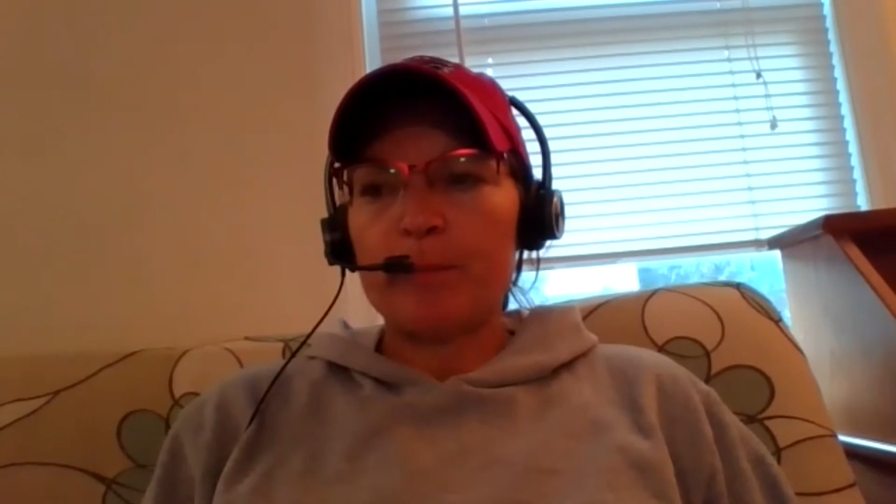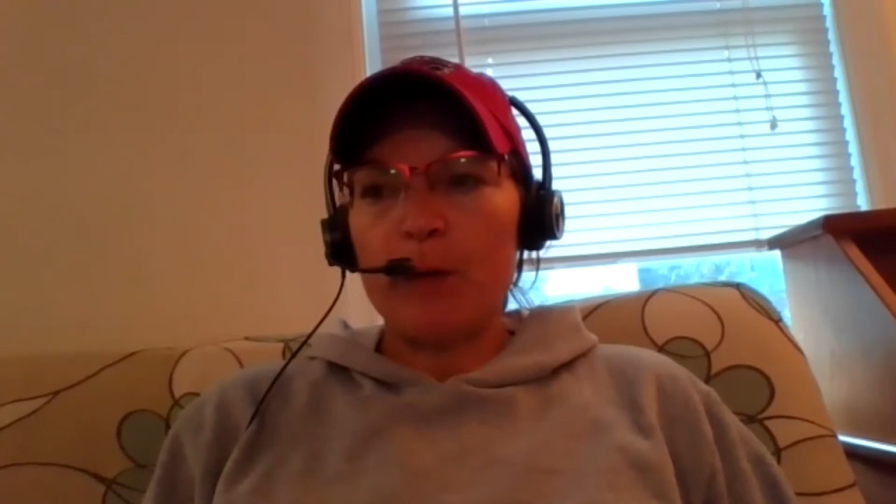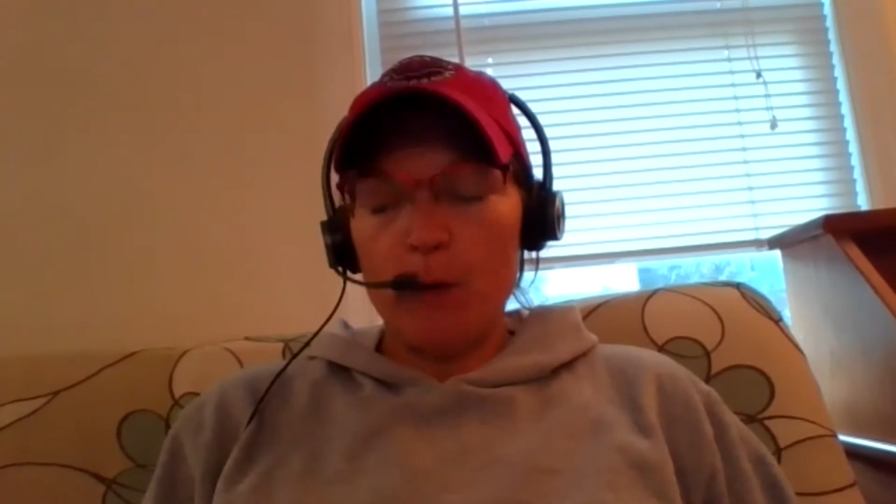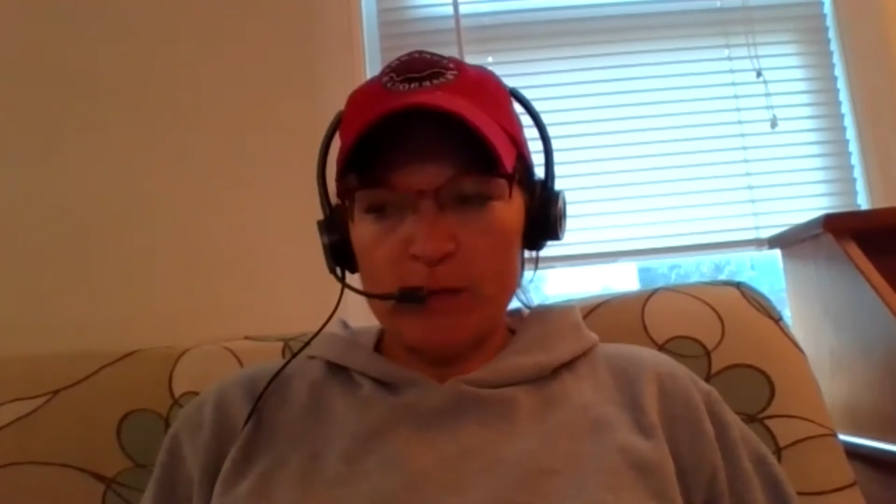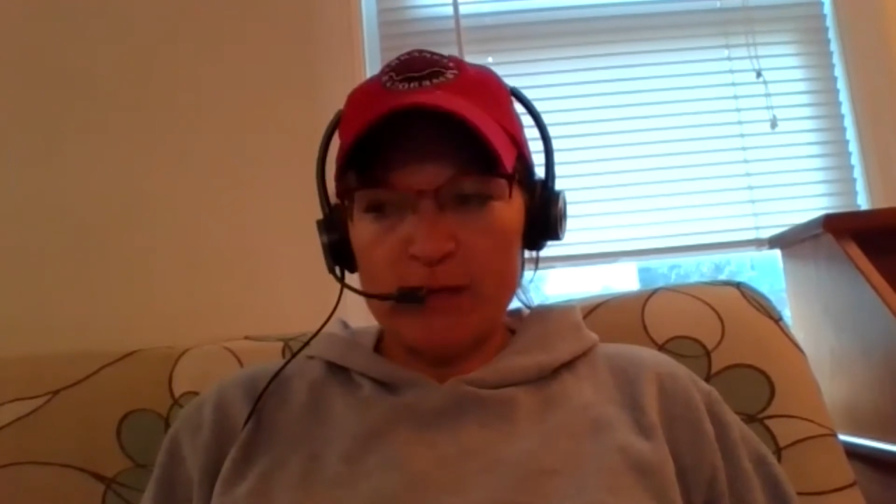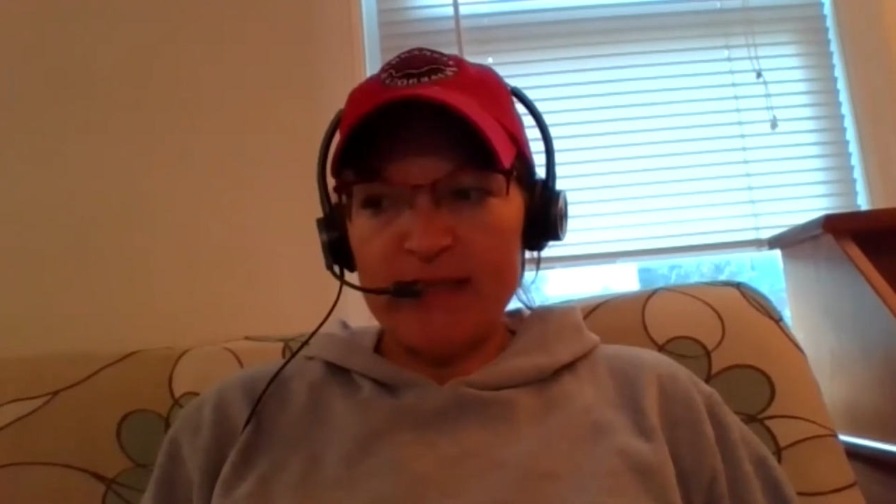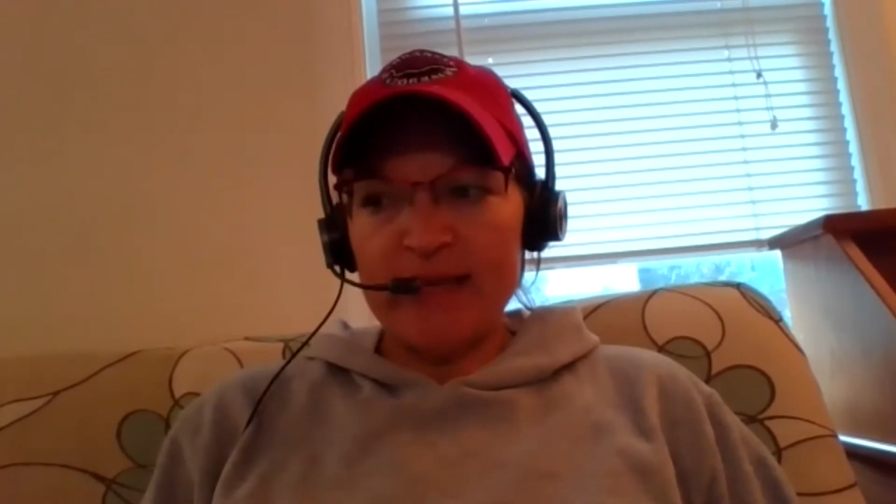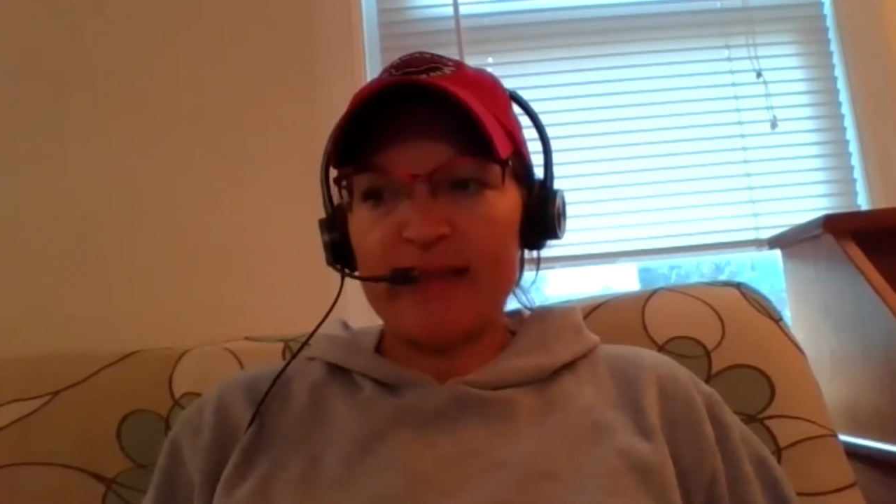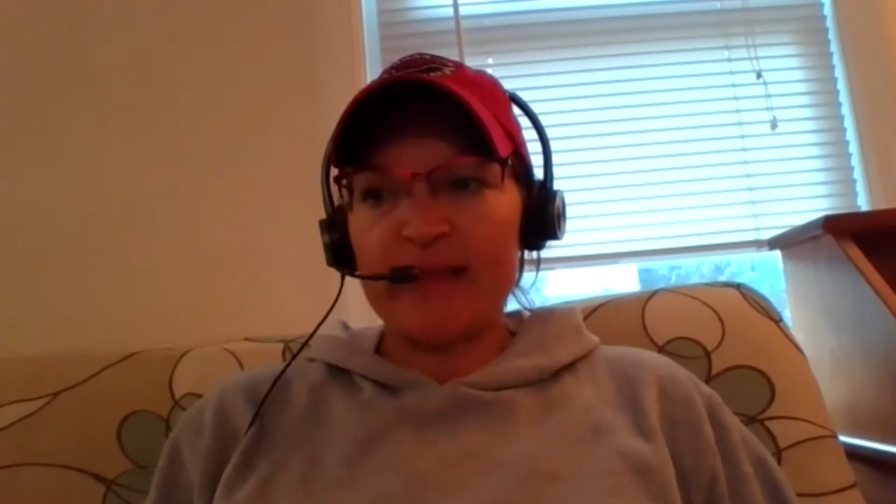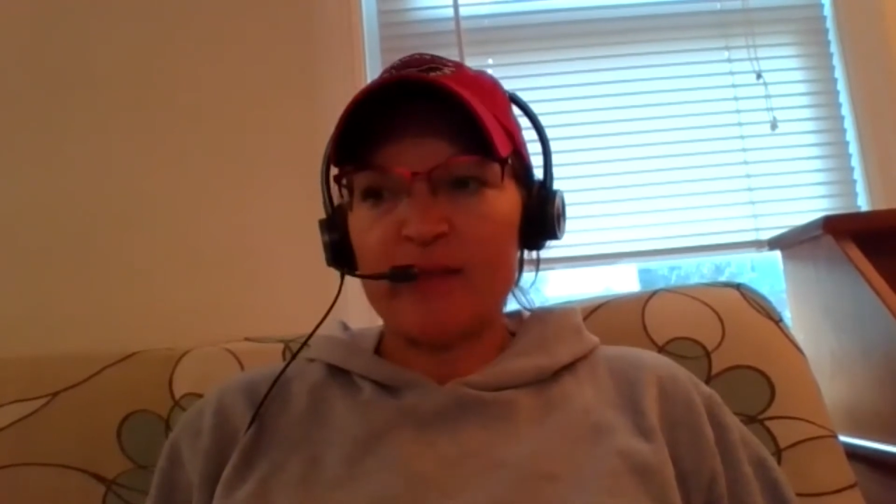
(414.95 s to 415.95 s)
post
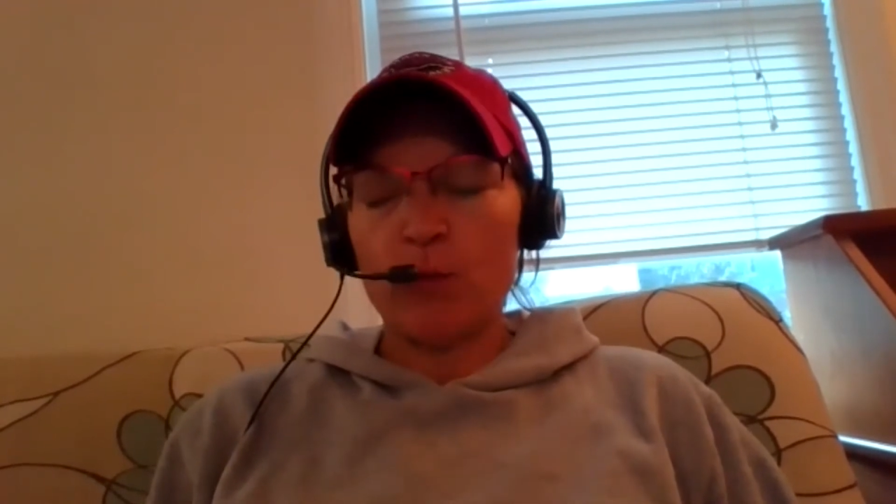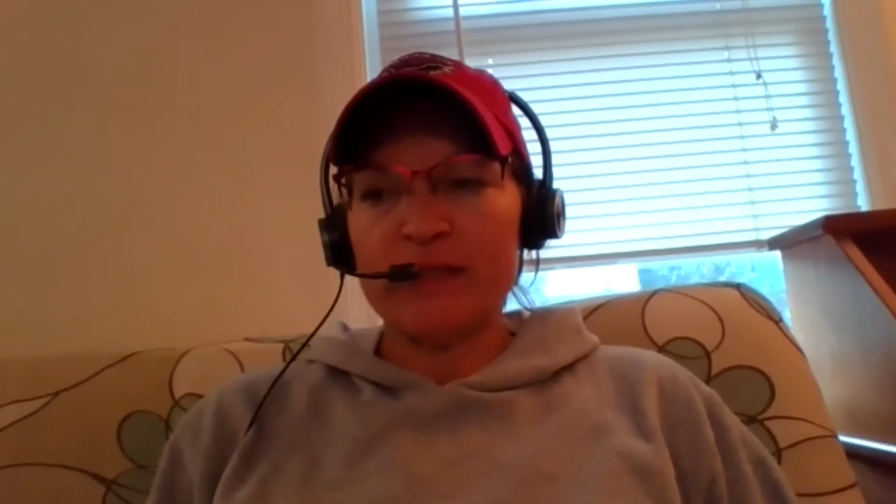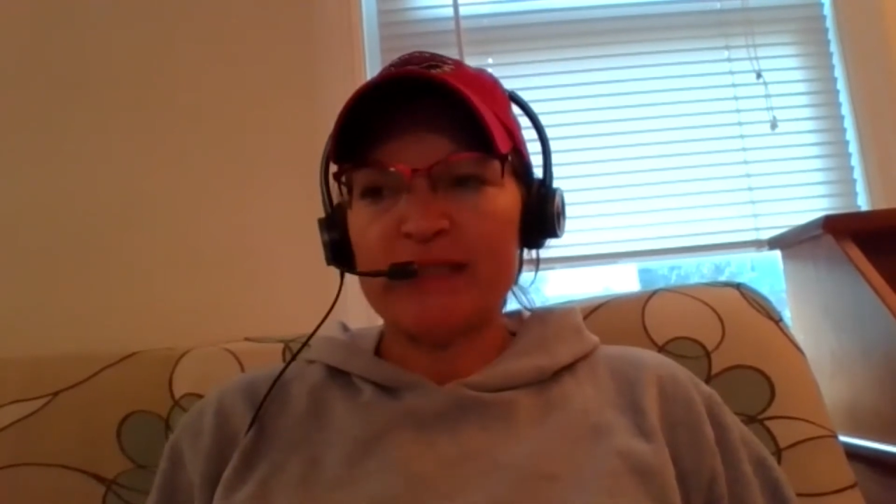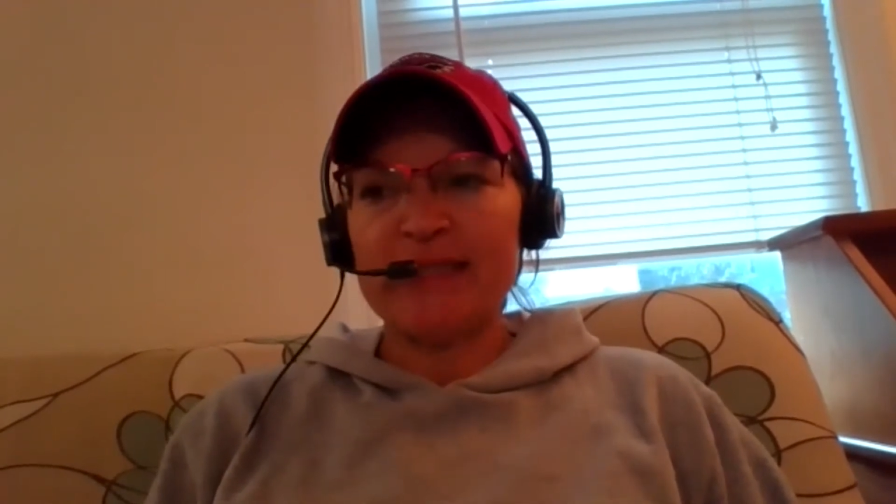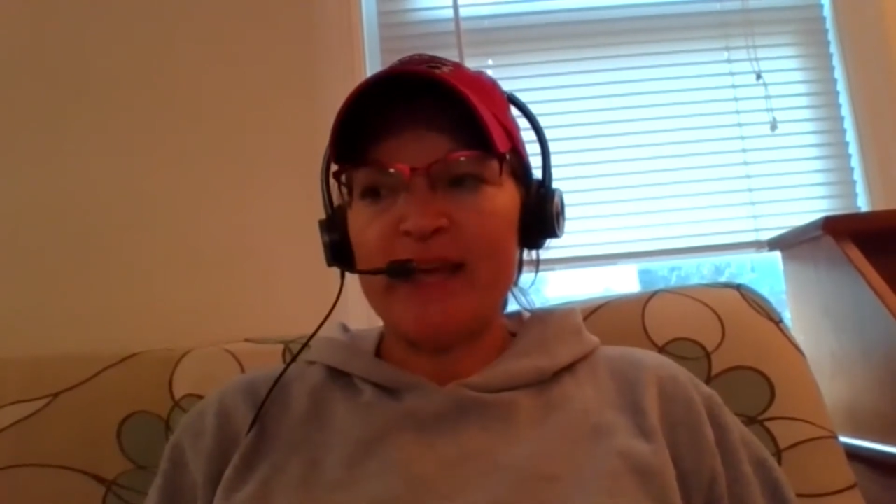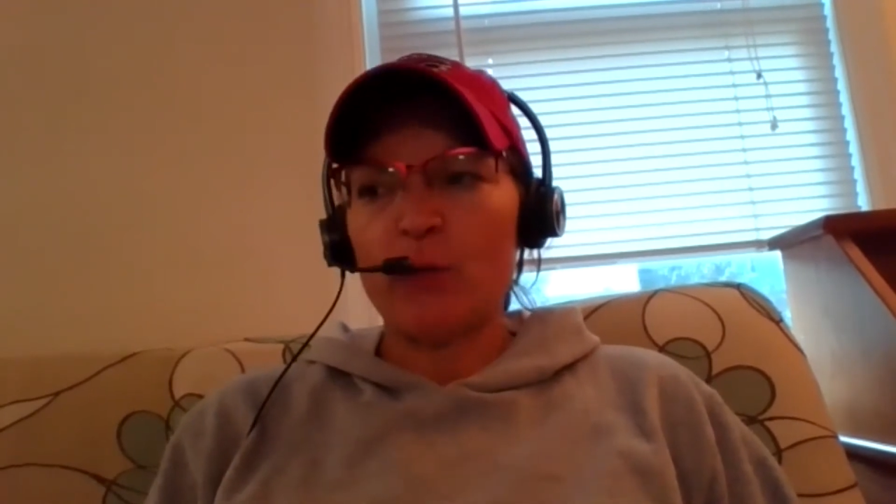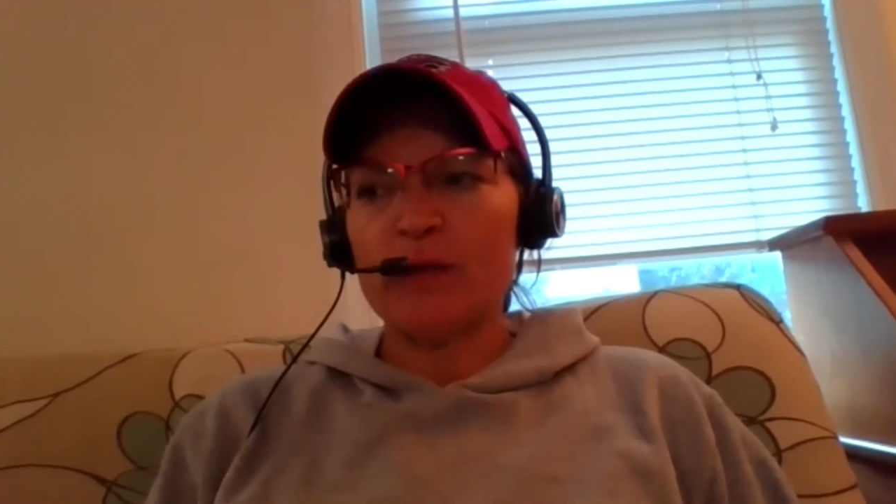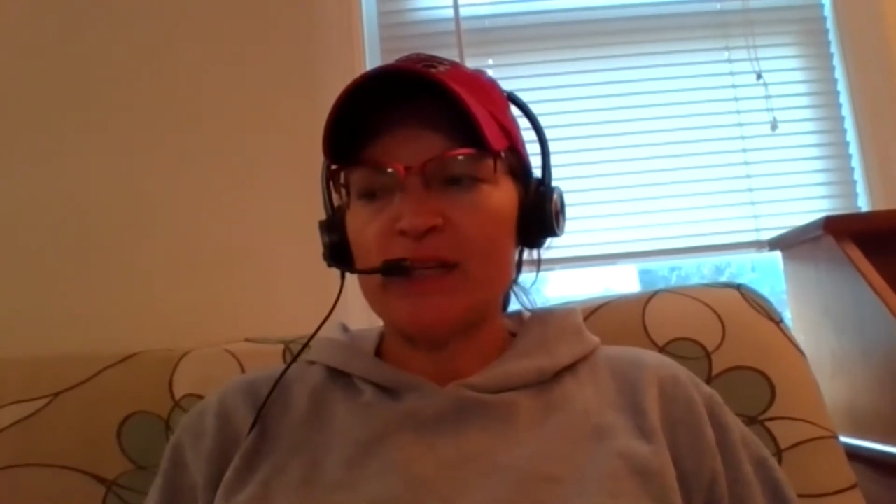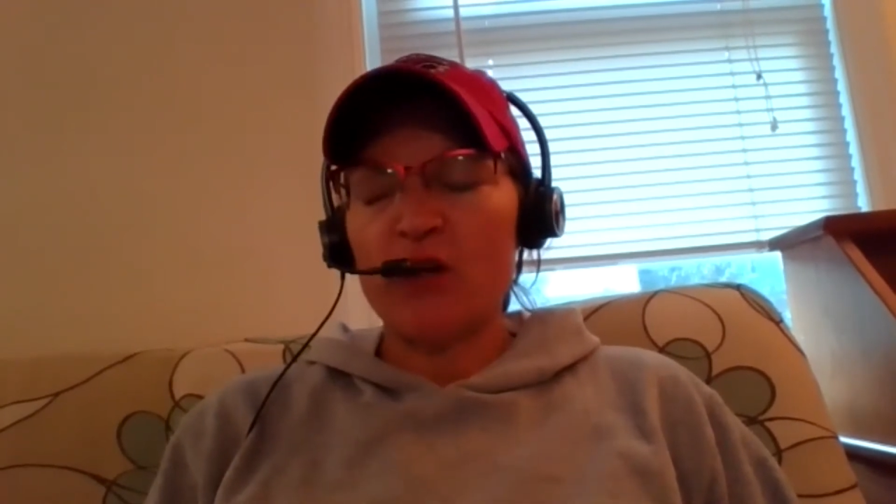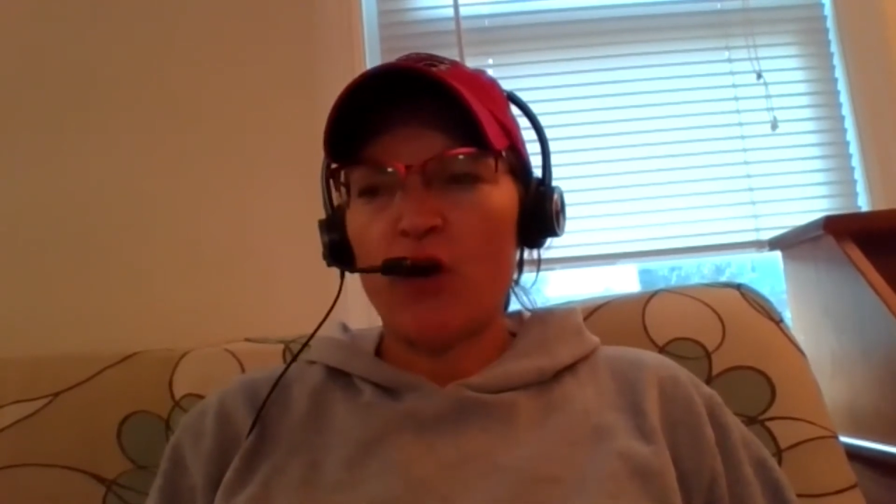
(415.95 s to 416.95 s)
that was sent was an